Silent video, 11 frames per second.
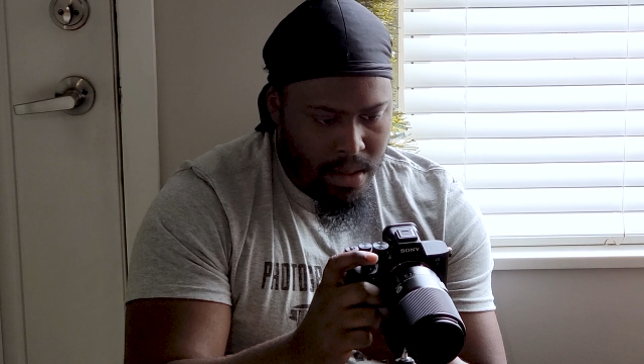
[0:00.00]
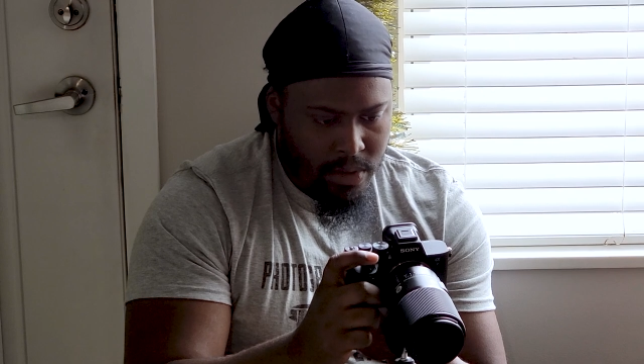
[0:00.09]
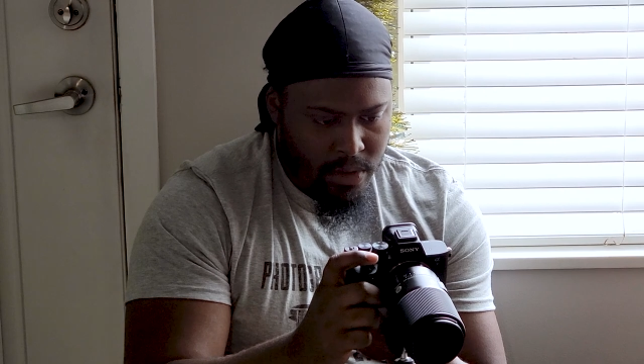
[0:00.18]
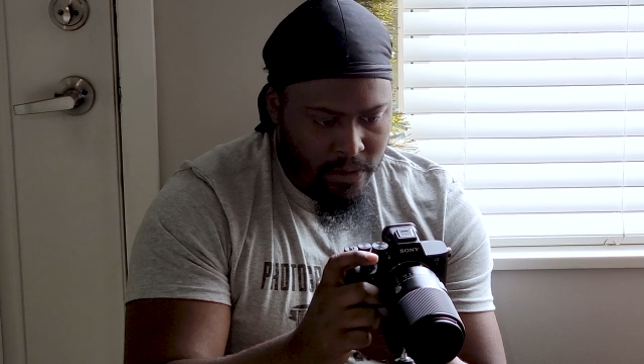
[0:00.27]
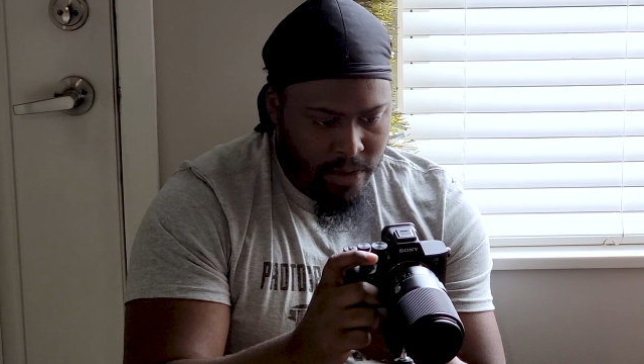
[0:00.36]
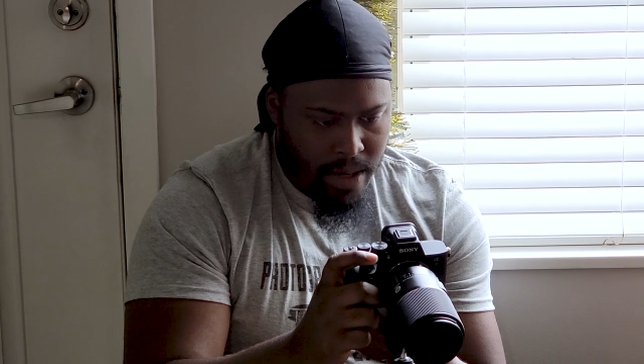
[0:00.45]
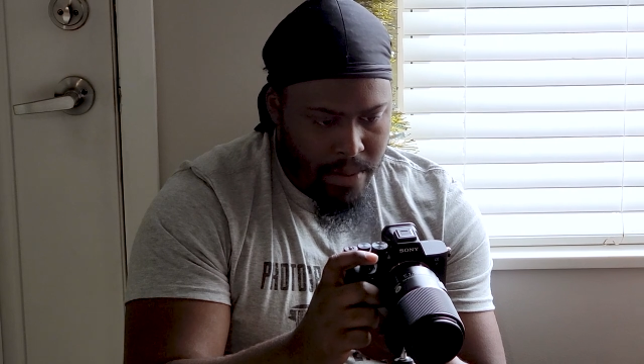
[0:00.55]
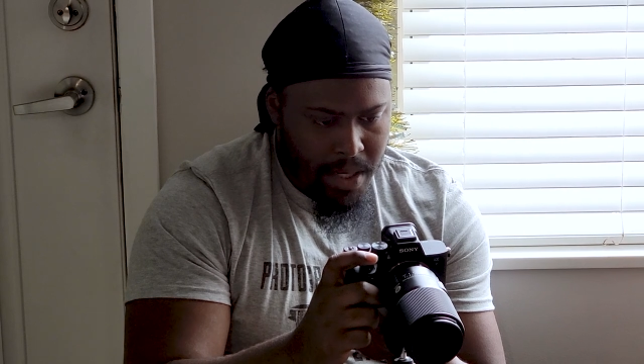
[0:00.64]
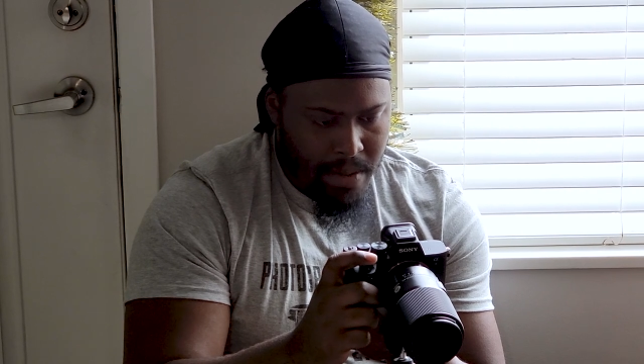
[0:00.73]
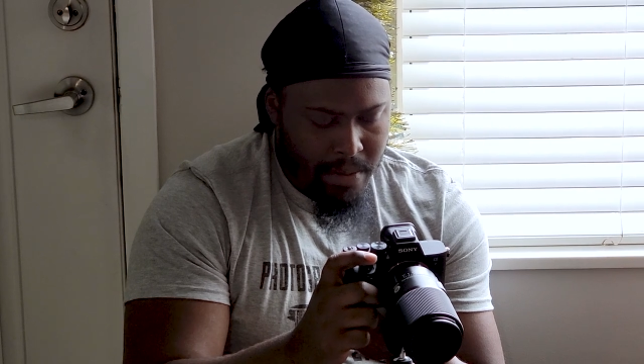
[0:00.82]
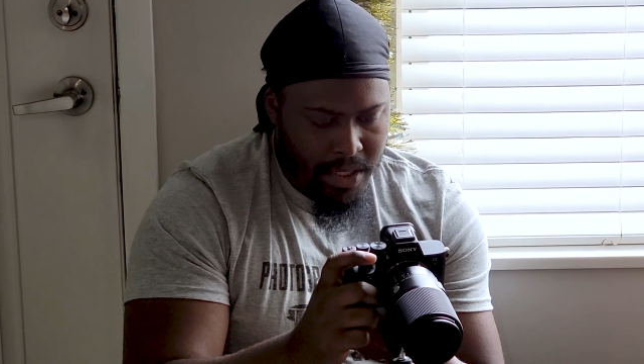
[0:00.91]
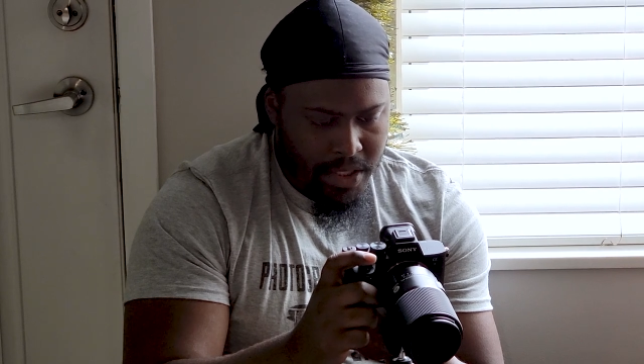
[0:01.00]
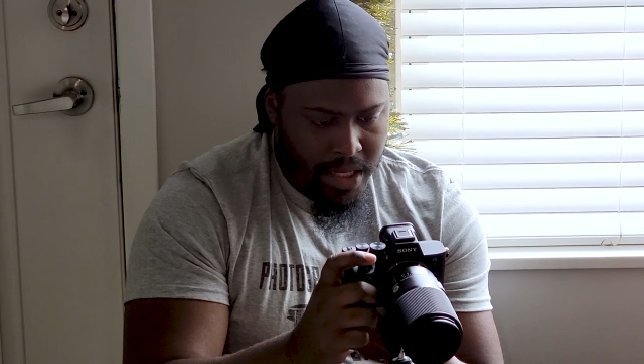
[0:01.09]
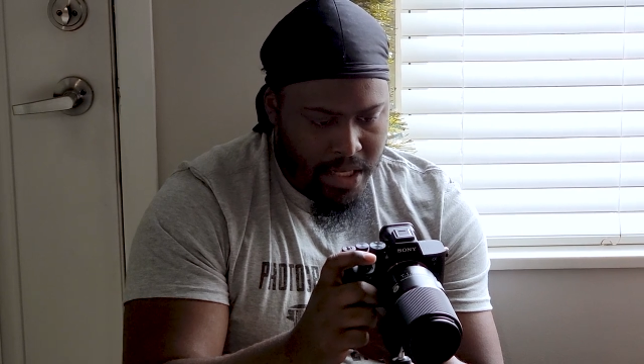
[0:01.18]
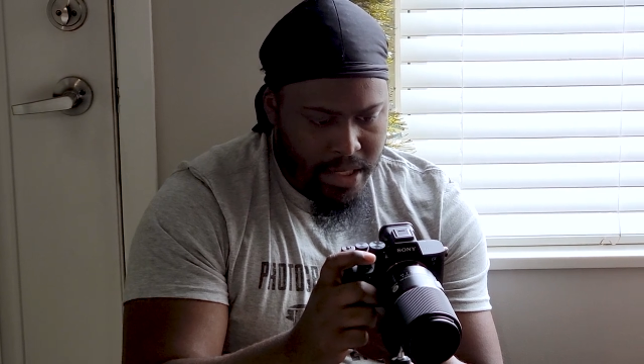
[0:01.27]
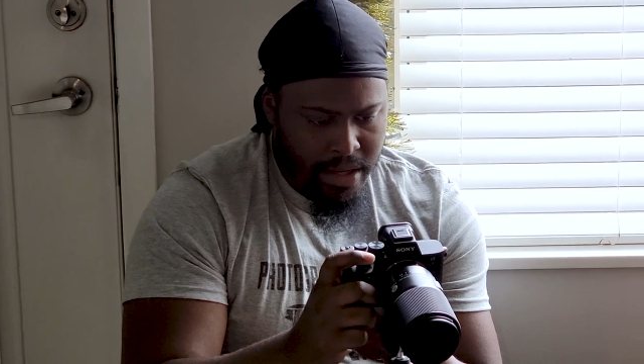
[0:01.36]
I'm just framing up my
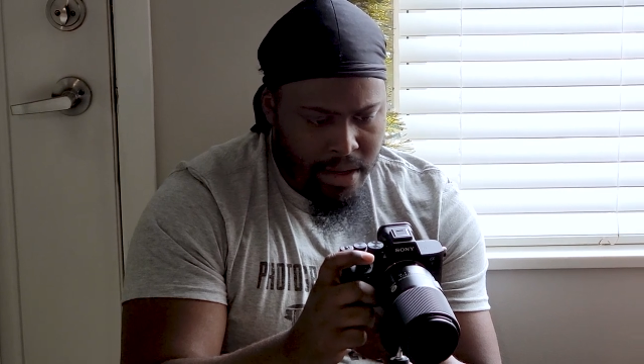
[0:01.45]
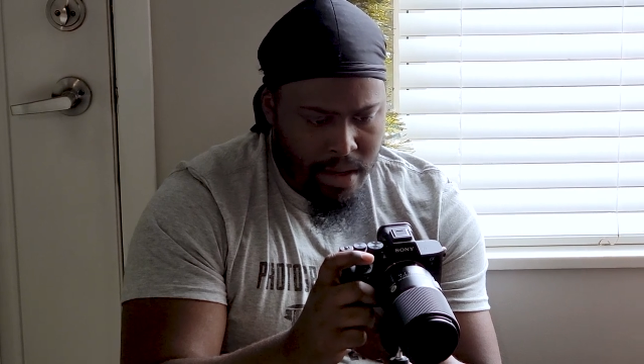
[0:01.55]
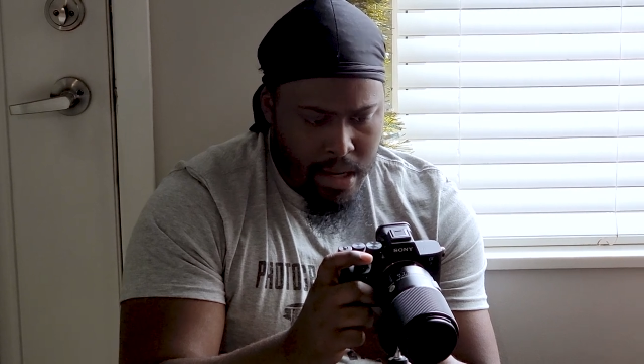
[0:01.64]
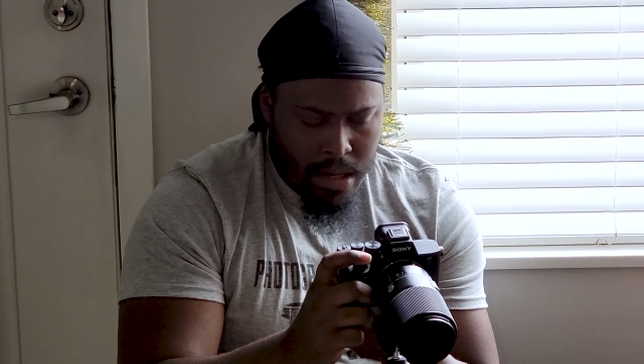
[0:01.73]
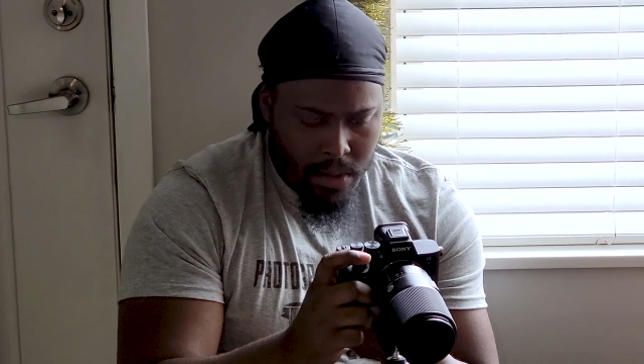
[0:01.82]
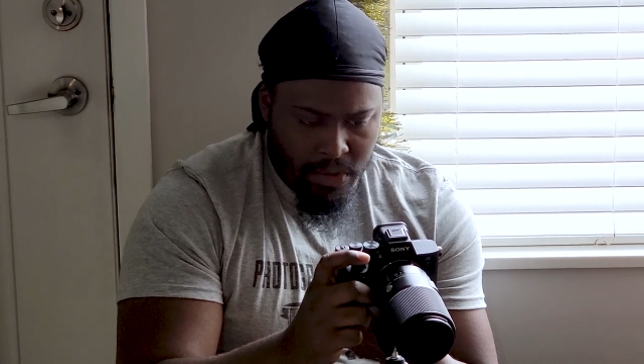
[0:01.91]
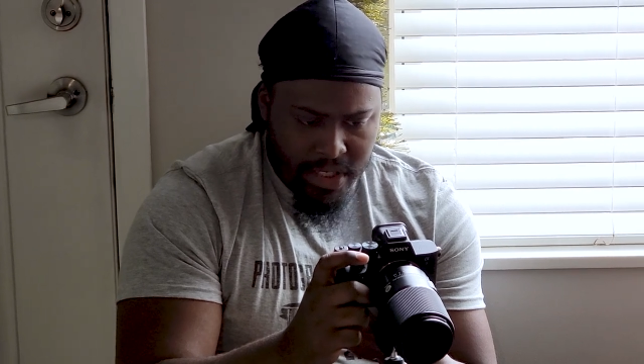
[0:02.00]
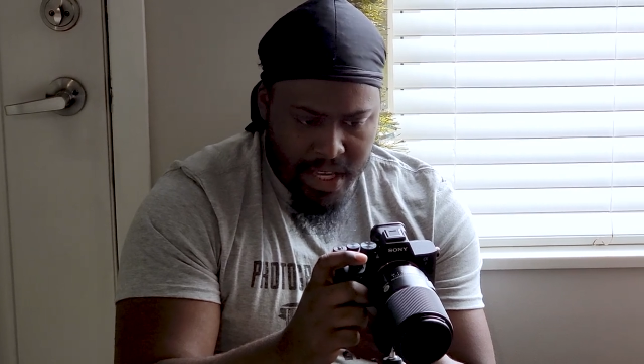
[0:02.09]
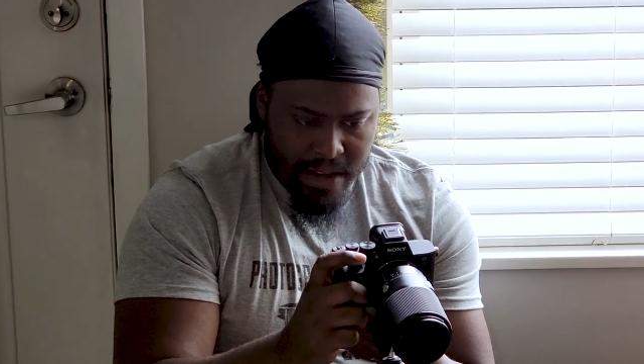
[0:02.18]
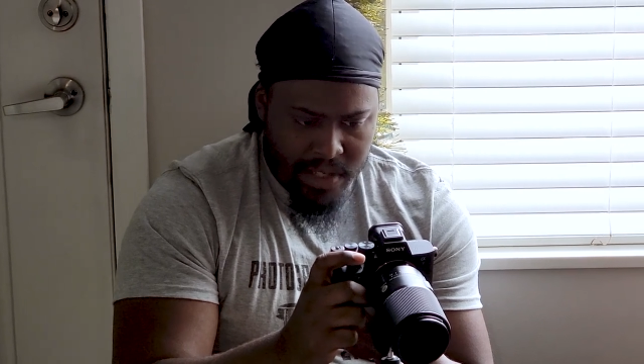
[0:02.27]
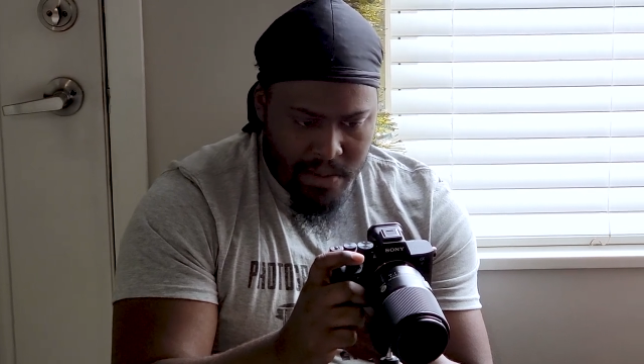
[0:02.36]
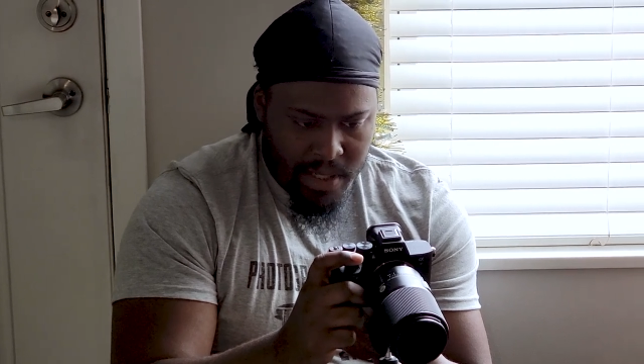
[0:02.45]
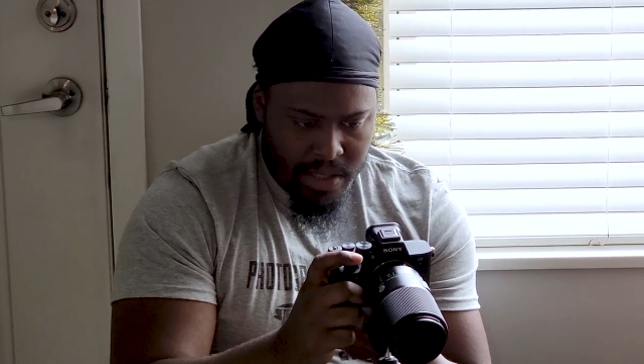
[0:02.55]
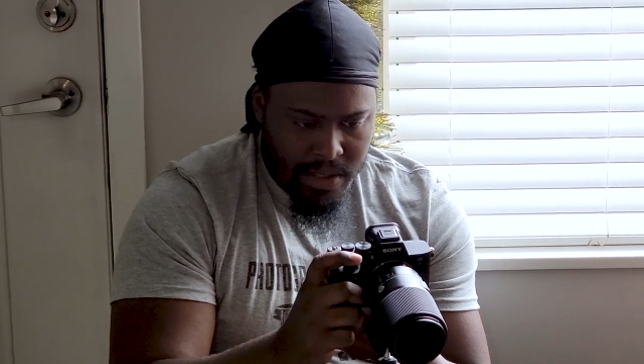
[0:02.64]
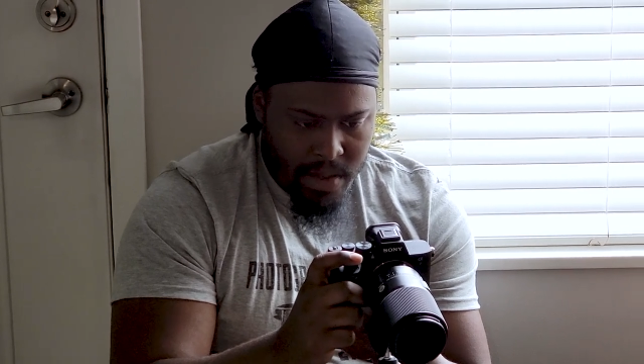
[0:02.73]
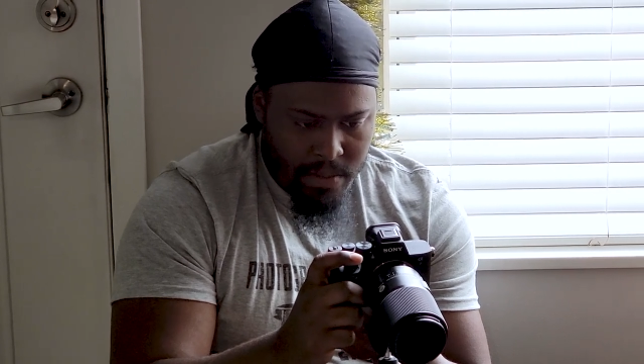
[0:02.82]
shot here. We just have something
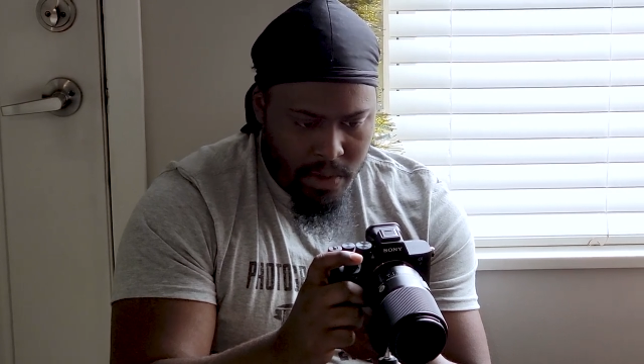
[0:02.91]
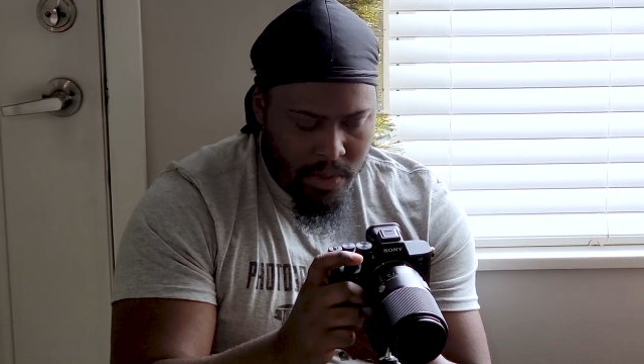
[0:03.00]
simple.